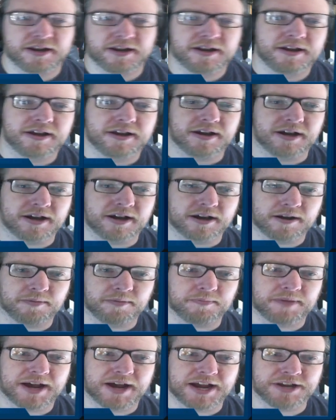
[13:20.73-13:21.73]

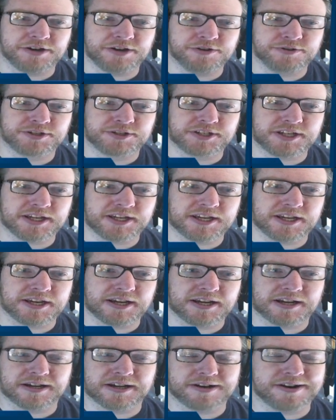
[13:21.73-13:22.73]
I do see
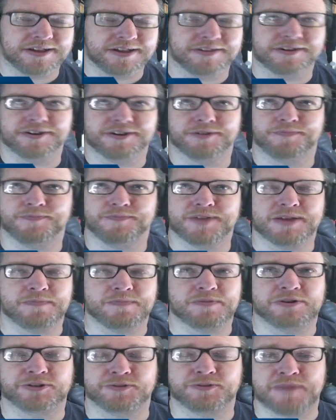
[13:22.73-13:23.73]
in
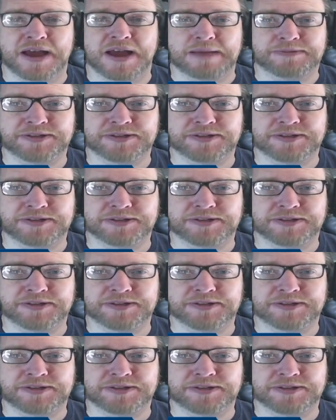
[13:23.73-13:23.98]
most maps,